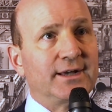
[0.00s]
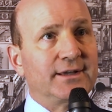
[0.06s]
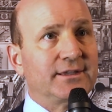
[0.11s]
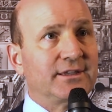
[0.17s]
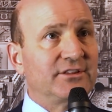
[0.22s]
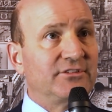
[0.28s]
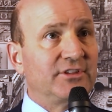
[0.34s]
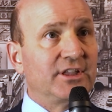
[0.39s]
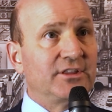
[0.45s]

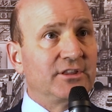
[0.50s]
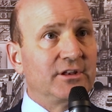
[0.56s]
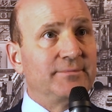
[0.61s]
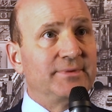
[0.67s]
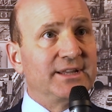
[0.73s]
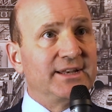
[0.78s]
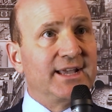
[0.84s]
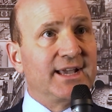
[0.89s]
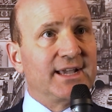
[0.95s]
continue to
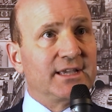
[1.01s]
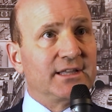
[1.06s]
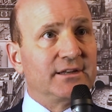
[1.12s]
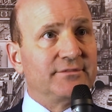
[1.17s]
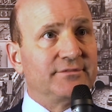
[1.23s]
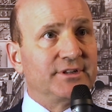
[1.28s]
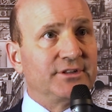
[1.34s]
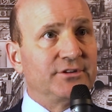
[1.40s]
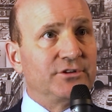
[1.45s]
be
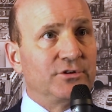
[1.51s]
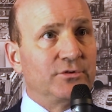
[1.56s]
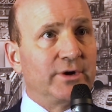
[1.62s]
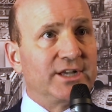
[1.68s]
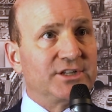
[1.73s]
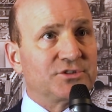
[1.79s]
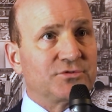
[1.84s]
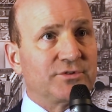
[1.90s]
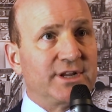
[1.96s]
negative and
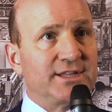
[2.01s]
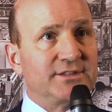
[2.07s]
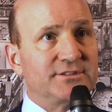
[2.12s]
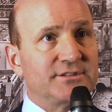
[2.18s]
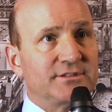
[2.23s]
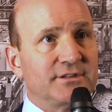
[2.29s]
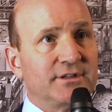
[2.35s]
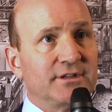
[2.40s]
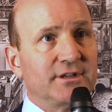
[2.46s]
US
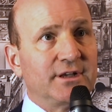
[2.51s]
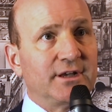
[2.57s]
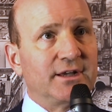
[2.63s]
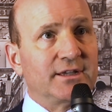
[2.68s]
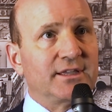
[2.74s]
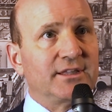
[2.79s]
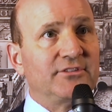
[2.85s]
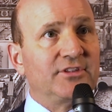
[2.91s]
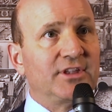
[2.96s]
rates
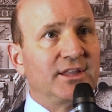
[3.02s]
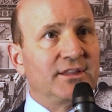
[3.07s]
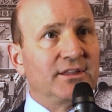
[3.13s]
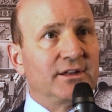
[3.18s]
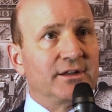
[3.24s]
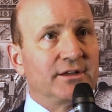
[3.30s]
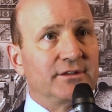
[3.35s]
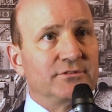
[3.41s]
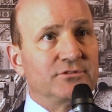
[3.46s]
continue
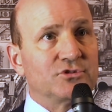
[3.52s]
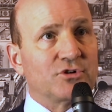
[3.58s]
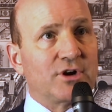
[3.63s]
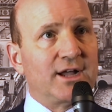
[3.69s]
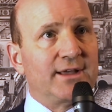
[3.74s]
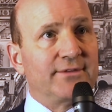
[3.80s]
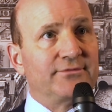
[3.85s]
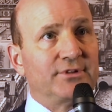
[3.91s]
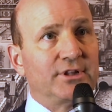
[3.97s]
to
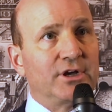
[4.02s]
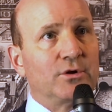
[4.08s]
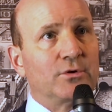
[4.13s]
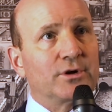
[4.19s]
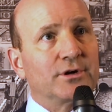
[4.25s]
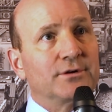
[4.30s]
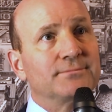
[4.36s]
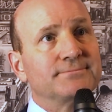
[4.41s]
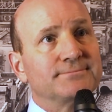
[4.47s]
drive lower.